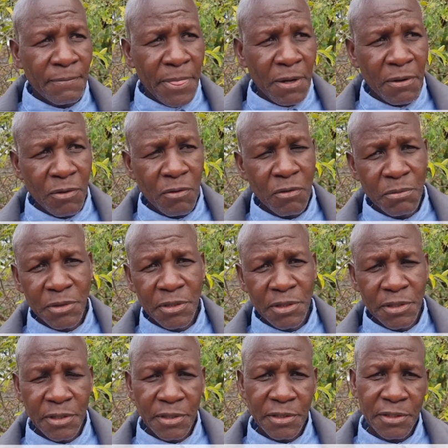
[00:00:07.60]
our
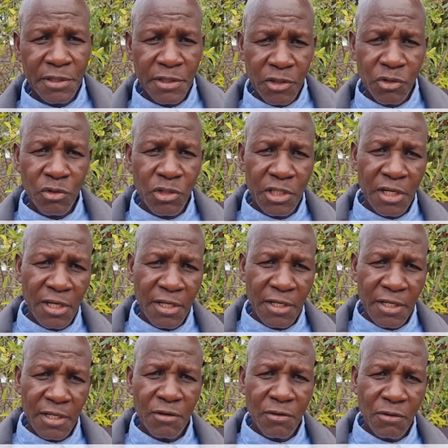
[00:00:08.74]
communities
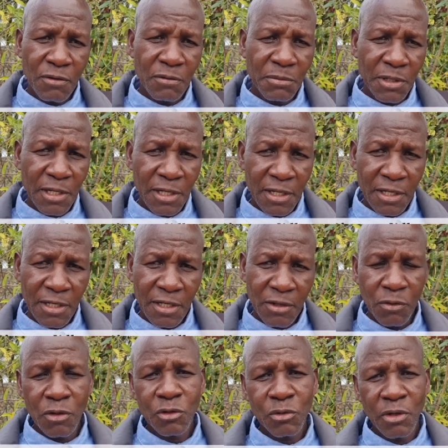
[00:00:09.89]
socially, economically, and
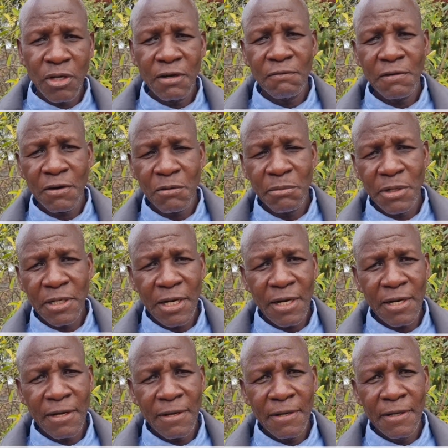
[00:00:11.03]
also
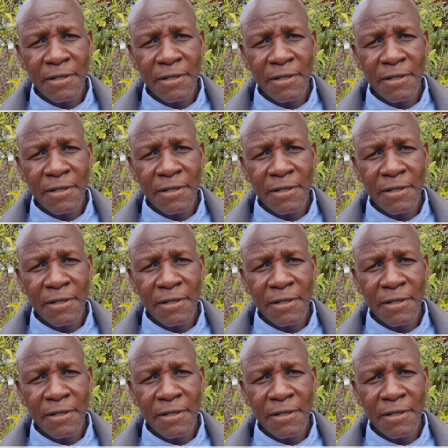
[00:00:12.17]
environmentally.